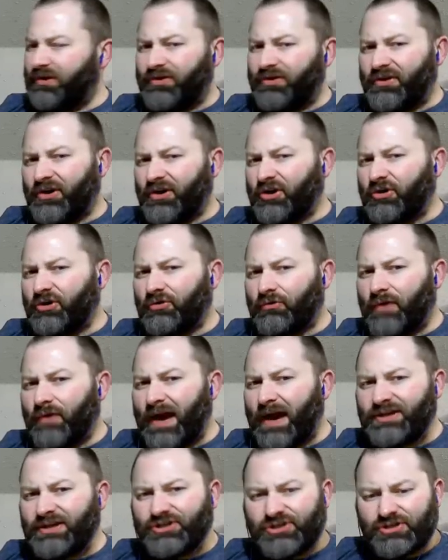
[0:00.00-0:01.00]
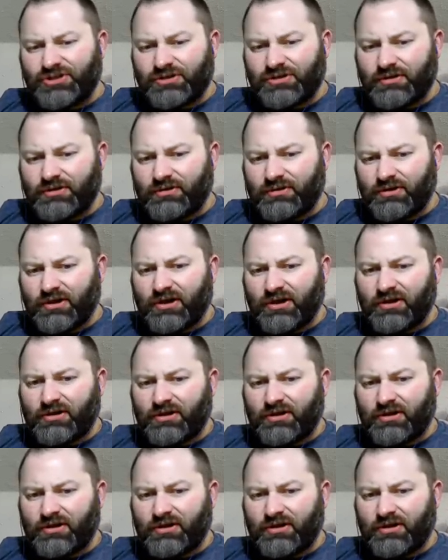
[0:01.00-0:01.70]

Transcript: the Quraysh, the